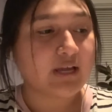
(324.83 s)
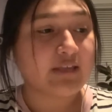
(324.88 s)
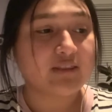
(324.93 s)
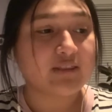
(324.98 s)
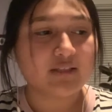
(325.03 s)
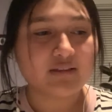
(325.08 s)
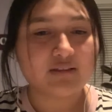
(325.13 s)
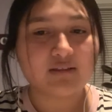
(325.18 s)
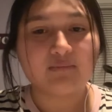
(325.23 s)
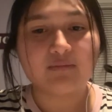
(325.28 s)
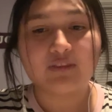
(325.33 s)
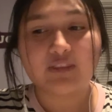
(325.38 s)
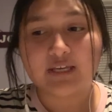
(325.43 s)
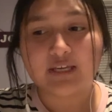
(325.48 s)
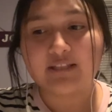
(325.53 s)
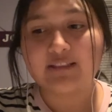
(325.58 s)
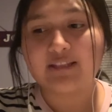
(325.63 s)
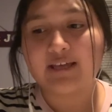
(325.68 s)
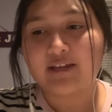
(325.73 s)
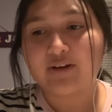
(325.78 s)
think the
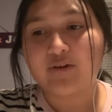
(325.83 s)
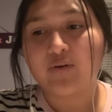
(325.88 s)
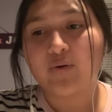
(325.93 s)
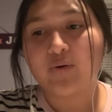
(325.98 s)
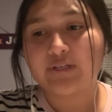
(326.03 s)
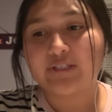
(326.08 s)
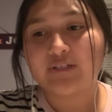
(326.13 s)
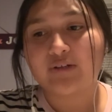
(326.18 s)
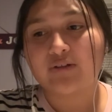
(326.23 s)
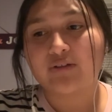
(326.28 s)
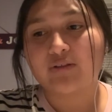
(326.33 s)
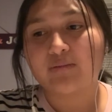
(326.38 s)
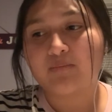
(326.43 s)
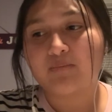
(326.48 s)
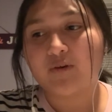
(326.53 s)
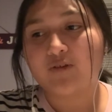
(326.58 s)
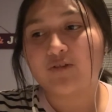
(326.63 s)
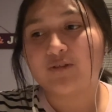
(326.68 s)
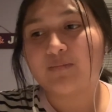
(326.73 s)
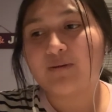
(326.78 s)
thing that annoys her the
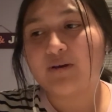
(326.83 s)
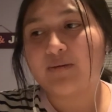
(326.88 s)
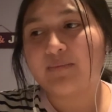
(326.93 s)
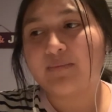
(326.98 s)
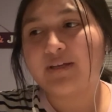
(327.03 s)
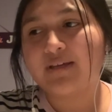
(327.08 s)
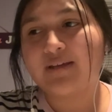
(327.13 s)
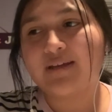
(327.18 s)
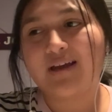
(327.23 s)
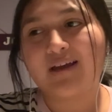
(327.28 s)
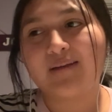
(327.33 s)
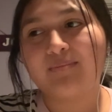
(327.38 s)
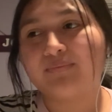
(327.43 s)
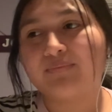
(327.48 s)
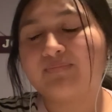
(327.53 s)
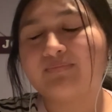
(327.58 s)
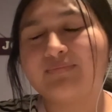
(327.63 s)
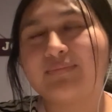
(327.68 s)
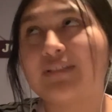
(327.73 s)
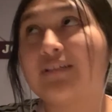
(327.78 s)
most about me,
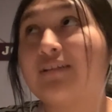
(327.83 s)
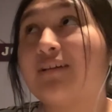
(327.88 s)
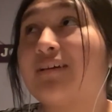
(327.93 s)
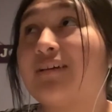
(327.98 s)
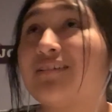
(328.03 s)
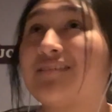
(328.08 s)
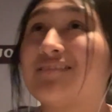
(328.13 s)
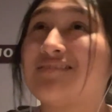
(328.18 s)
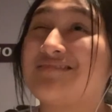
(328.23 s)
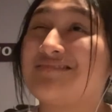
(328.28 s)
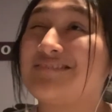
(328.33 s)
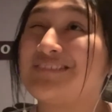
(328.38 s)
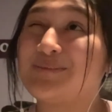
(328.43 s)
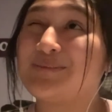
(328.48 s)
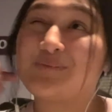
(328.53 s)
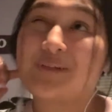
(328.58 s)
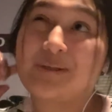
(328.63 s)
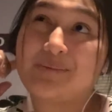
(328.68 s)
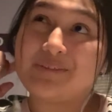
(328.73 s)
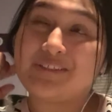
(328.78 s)
it's
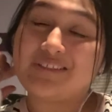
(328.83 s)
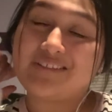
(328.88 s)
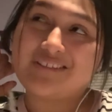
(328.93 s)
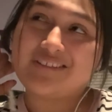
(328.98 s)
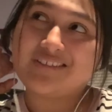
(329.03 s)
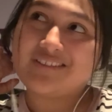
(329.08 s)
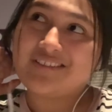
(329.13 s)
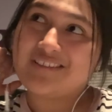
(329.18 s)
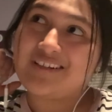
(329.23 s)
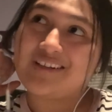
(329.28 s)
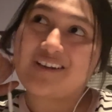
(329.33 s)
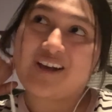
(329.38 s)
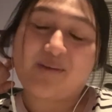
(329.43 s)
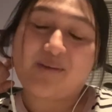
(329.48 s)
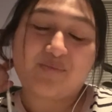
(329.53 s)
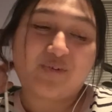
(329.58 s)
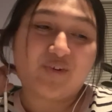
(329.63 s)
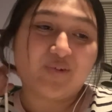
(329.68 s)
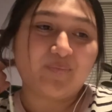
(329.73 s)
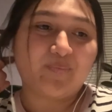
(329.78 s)
probably a
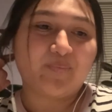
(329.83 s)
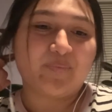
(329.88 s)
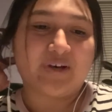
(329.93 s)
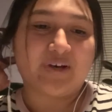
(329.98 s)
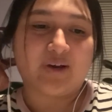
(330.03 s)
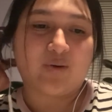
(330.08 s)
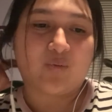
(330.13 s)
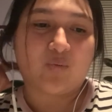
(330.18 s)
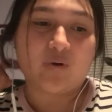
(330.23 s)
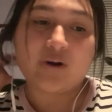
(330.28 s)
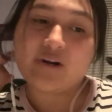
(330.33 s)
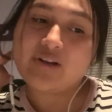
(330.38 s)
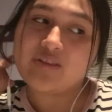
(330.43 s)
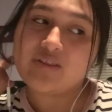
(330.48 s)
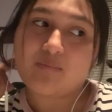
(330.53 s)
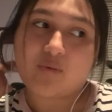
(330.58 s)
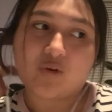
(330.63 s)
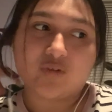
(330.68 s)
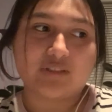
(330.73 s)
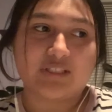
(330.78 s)
couple, but one of the
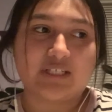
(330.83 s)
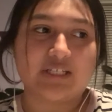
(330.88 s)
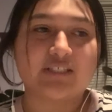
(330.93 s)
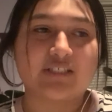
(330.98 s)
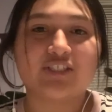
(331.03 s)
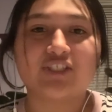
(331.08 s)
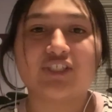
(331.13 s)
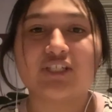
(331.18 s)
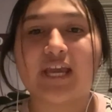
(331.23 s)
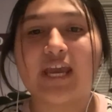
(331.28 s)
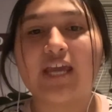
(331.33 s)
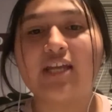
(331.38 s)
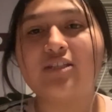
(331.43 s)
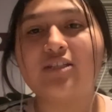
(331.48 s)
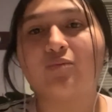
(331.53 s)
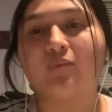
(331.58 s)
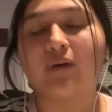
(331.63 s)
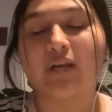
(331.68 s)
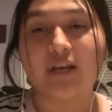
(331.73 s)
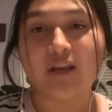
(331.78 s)
most things she hates
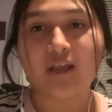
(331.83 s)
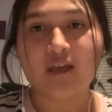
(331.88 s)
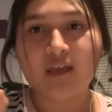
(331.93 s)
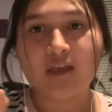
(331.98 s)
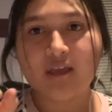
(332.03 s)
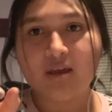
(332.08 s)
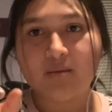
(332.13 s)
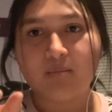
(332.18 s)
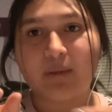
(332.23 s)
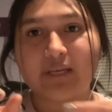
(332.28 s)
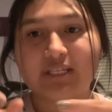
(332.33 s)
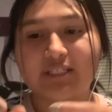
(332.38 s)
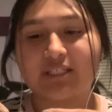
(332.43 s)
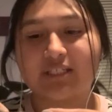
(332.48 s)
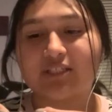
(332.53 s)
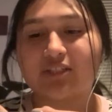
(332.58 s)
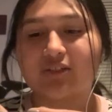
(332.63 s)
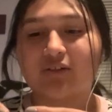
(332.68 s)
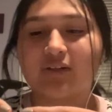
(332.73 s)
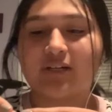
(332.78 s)
when my
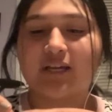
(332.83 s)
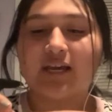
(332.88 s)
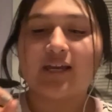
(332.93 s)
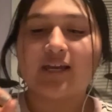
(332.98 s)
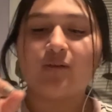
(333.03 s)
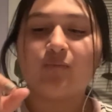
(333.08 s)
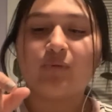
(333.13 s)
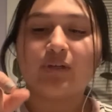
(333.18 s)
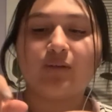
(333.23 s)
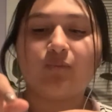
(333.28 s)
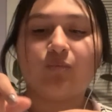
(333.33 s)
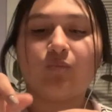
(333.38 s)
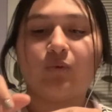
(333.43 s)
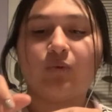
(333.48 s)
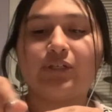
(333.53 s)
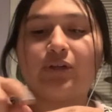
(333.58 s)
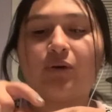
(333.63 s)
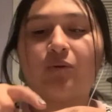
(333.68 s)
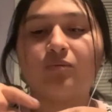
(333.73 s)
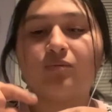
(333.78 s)
sister and we
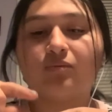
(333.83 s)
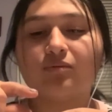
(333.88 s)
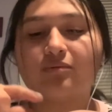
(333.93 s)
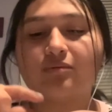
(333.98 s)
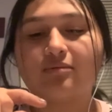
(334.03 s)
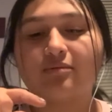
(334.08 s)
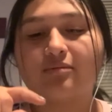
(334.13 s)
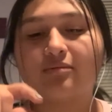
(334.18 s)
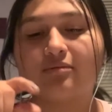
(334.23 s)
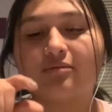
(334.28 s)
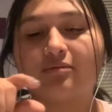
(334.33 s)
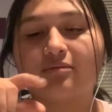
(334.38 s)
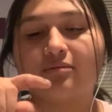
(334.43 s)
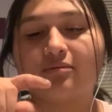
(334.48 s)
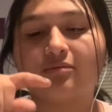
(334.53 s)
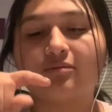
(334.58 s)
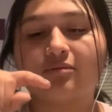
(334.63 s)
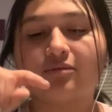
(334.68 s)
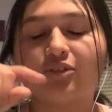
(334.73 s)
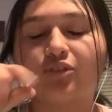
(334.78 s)
don't
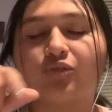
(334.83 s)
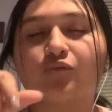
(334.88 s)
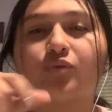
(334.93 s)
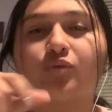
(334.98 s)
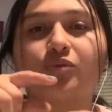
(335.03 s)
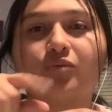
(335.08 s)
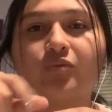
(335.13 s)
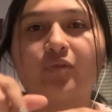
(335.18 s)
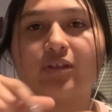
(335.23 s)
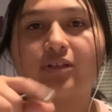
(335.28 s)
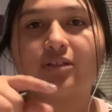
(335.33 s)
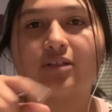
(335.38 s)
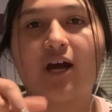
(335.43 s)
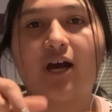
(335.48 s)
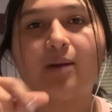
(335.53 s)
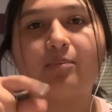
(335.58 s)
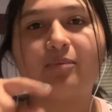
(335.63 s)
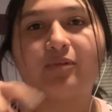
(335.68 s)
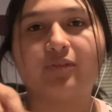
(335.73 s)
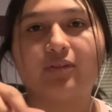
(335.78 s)
screw the
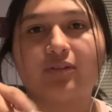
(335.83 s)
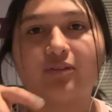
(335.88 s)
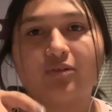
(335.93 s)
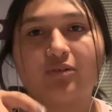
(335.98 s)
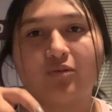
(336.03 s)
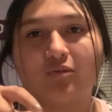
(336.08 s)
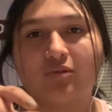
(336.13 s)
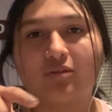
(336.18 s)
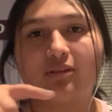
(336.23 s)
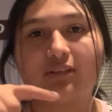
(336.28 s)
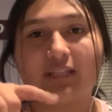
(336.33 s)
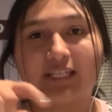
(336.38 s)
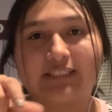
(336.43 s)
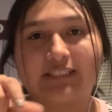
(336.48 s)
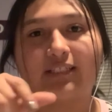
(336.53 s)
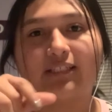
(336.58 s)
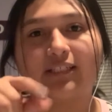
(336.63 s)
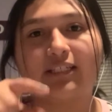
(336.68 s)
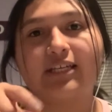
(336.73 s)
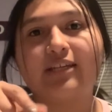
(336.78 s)
top of the tooth, like
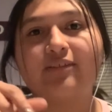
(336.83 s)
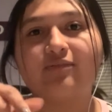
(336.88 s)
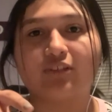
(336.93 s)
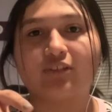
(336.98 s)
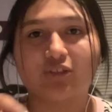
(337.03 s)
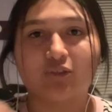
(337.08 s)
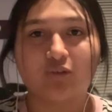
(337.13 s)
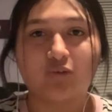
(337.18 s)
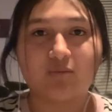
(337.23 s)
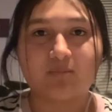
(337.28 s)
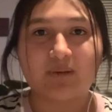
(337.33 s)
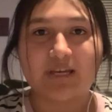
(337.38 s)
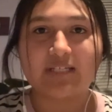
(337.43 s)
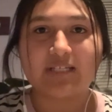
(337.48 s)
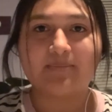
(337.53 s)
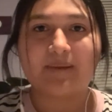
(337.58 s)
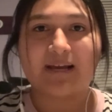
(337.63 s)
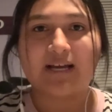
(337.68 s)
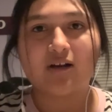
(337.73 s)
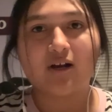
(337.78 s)
the lid of the toothpaste
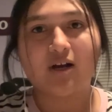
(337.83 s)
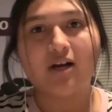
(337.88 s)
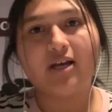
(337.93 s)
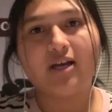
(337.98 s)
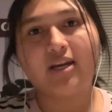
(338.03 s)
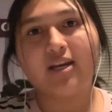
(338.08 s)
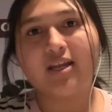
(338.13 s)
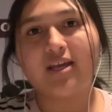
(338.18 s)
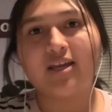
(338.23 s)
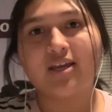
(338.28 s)
back on.